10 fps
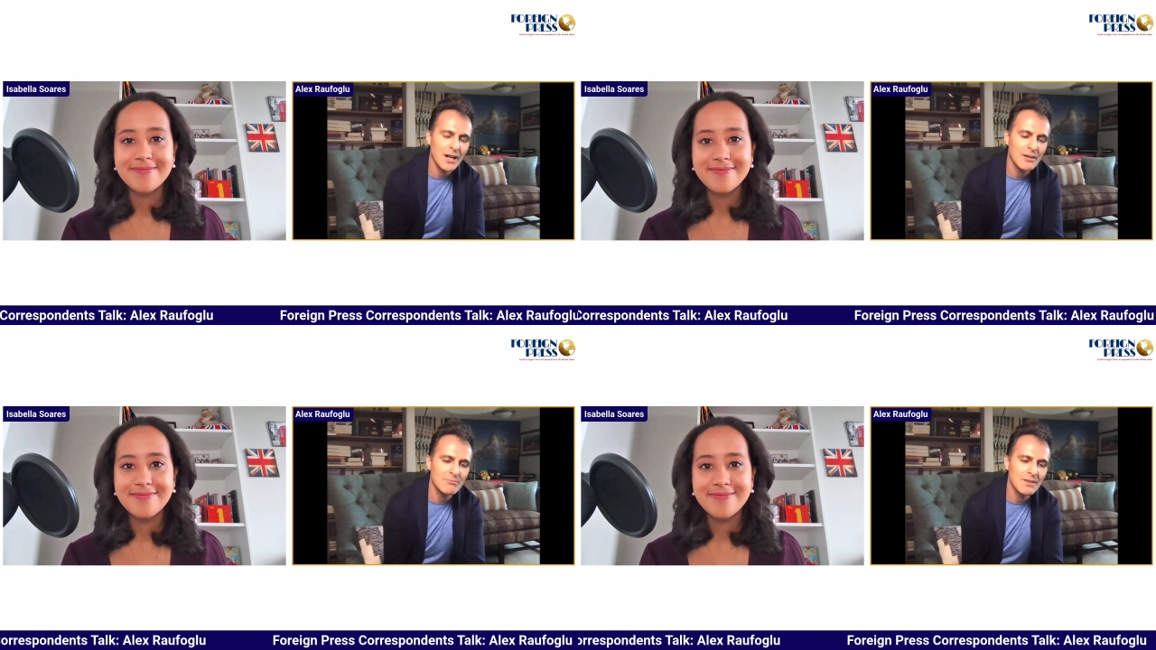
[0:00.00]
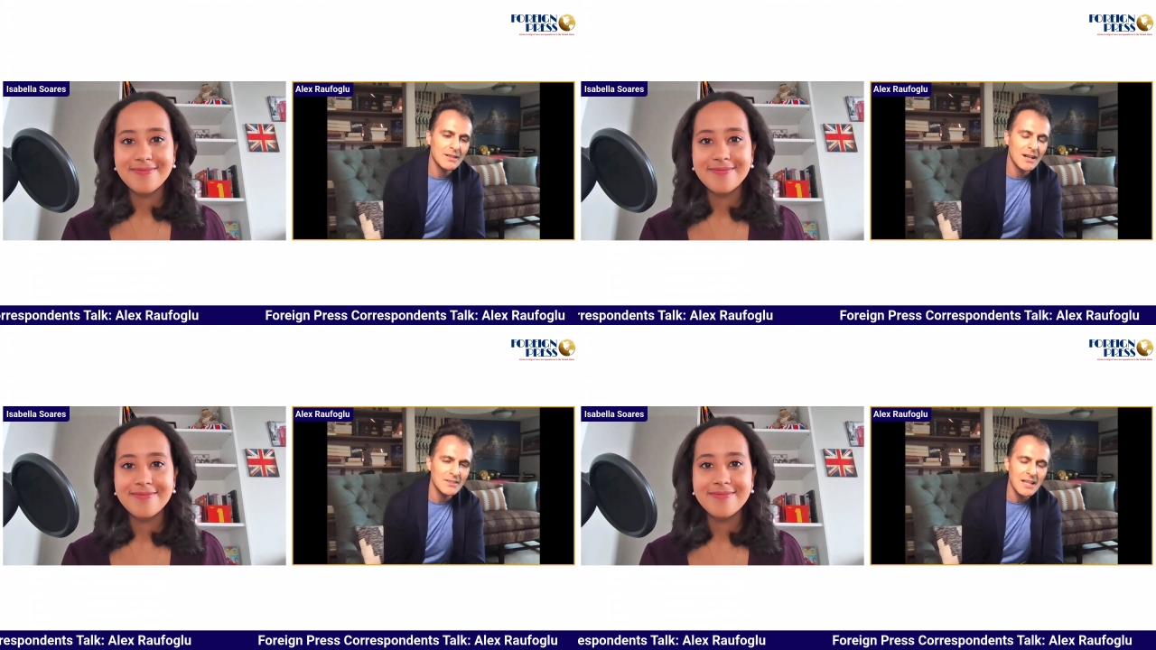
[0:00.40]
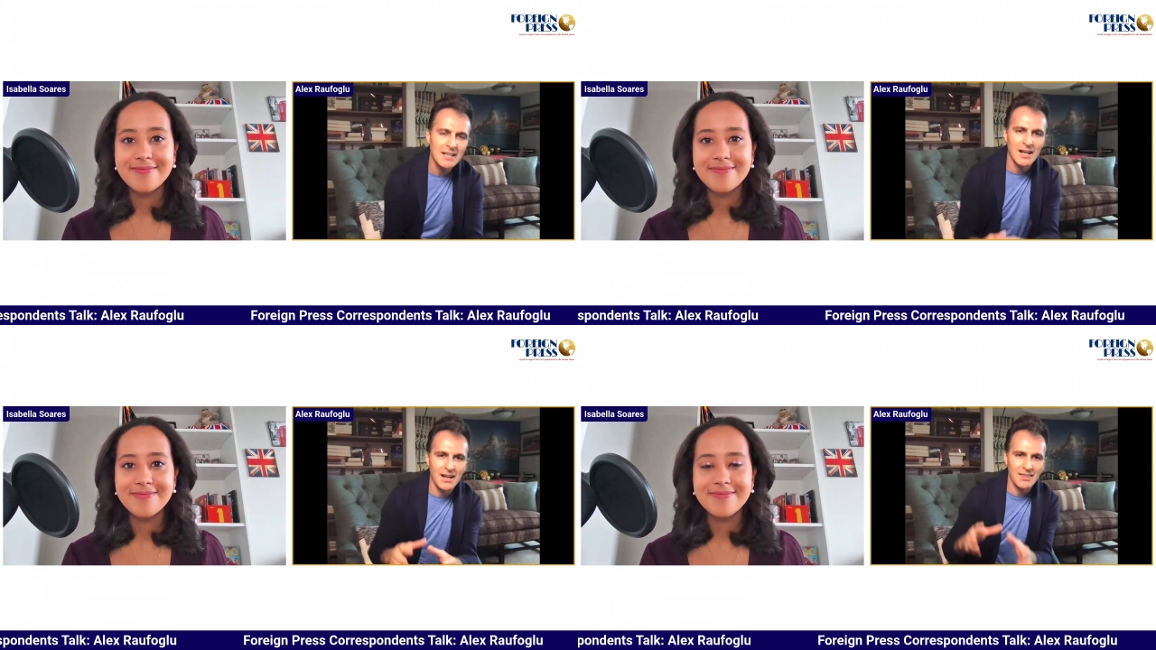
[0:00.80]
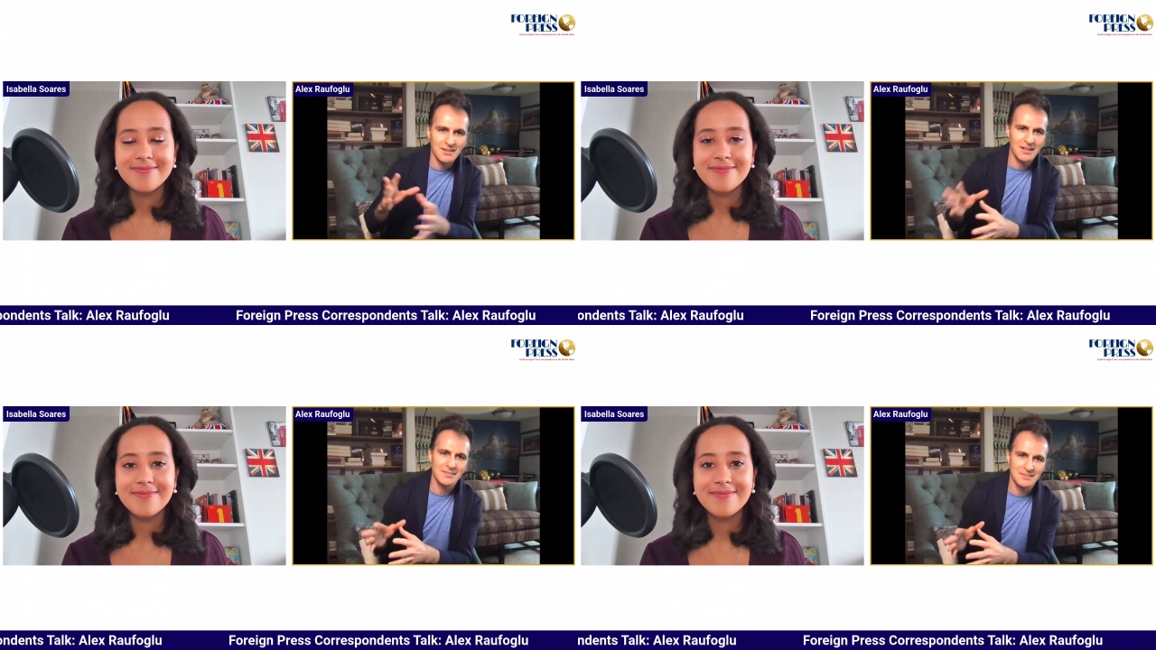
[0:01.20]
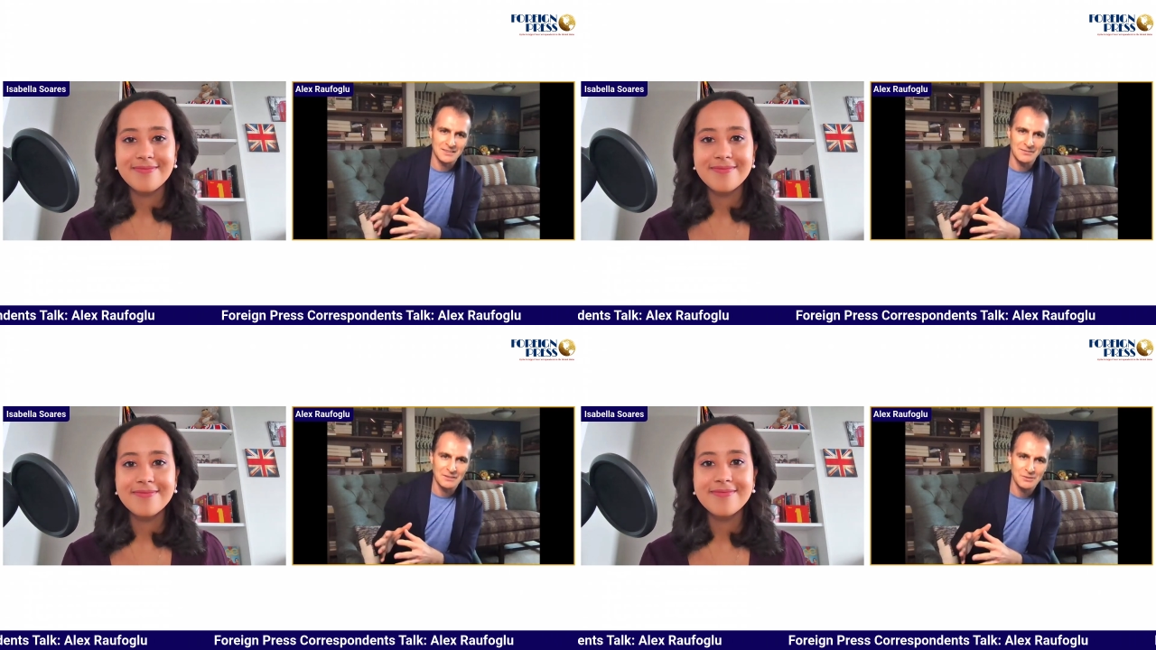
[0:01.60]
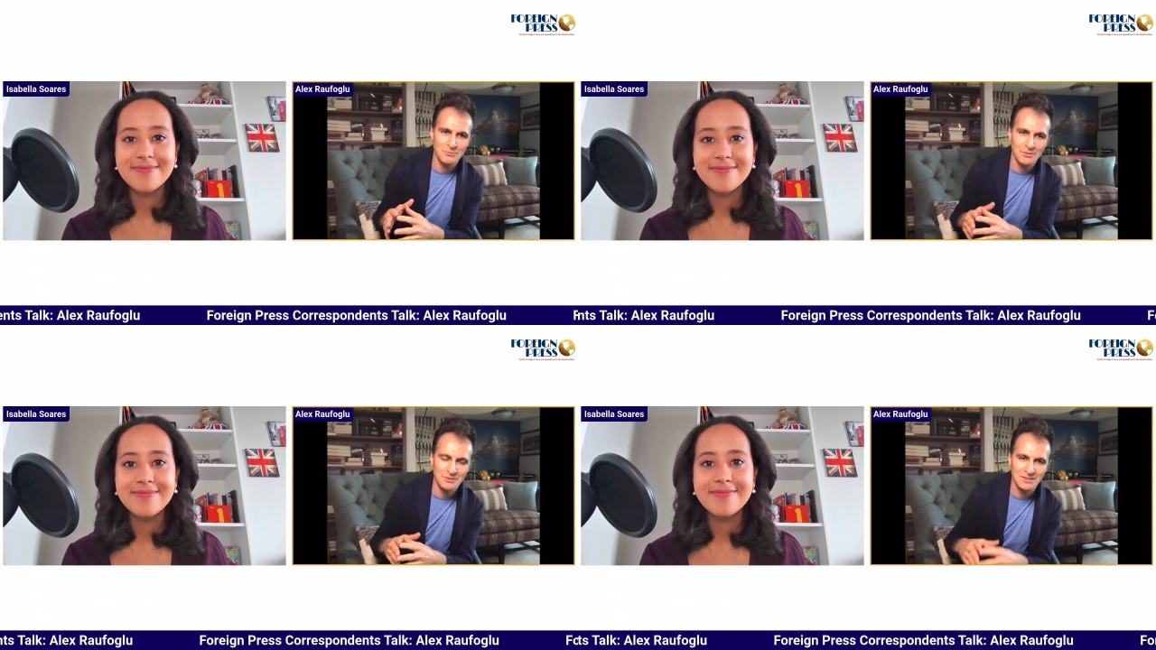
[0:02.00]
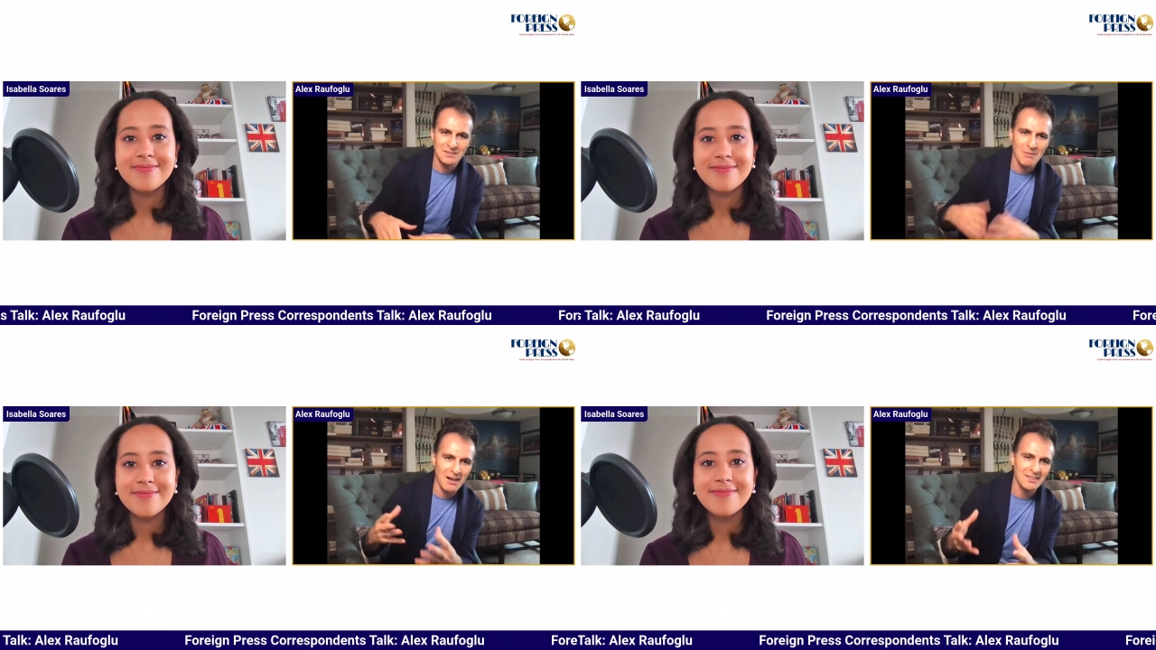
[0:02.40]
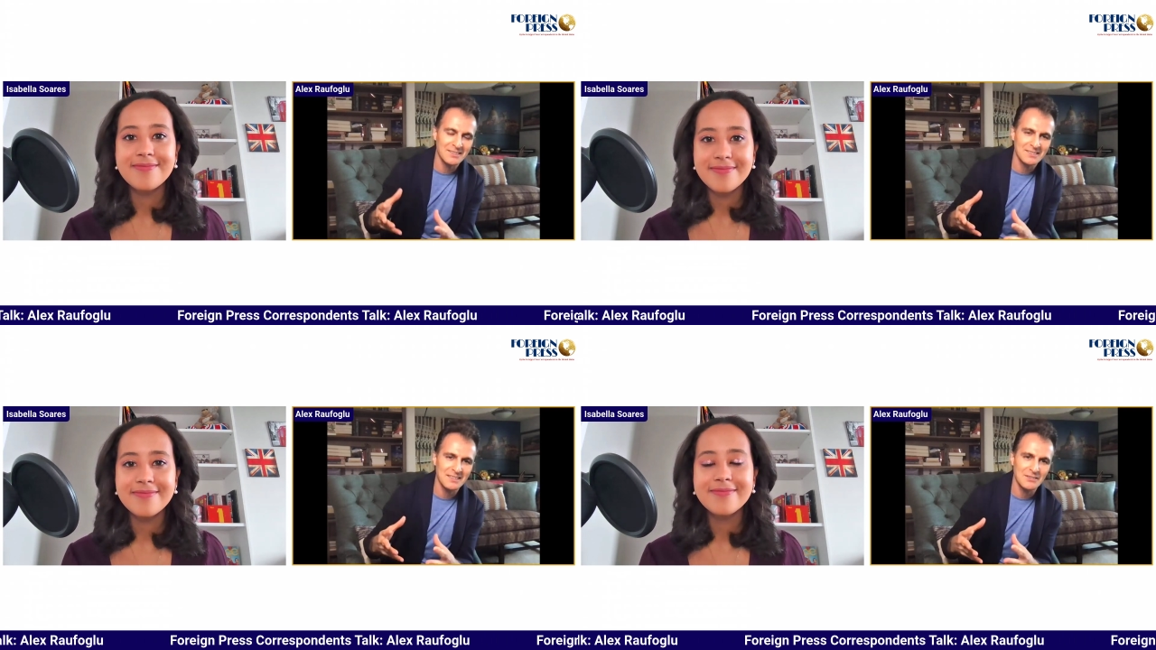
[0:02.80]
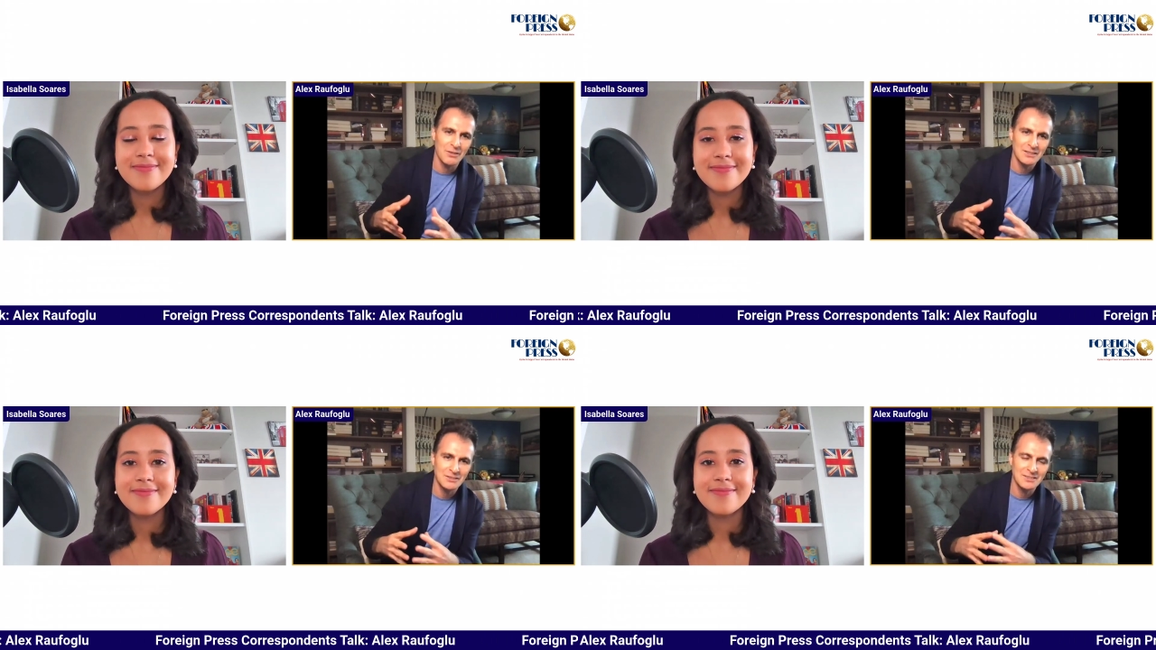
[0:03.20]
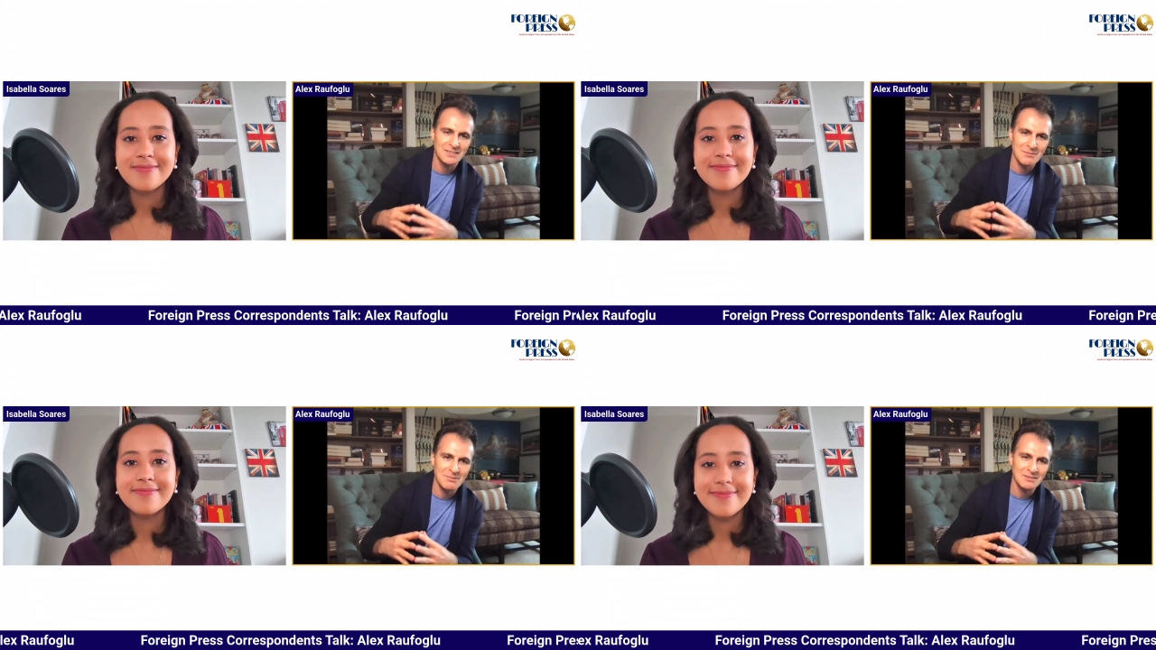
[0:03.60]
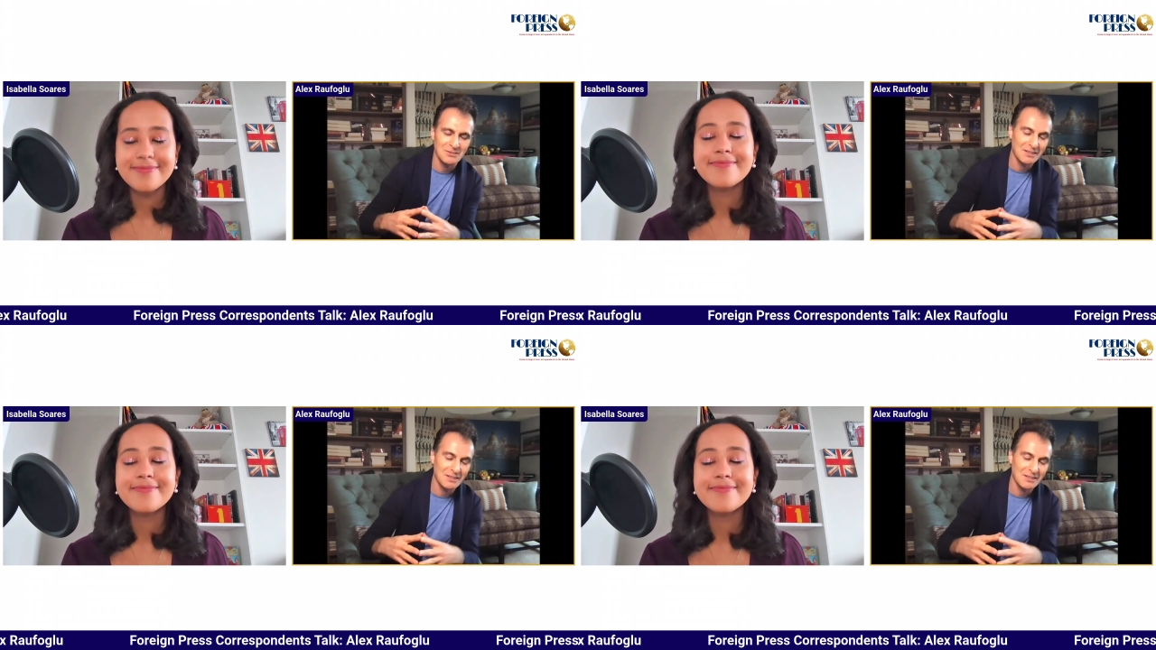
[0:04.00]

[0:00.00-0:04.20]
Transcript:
Speaker 1: um, unlike other countries, when you move to a democracy, once you step into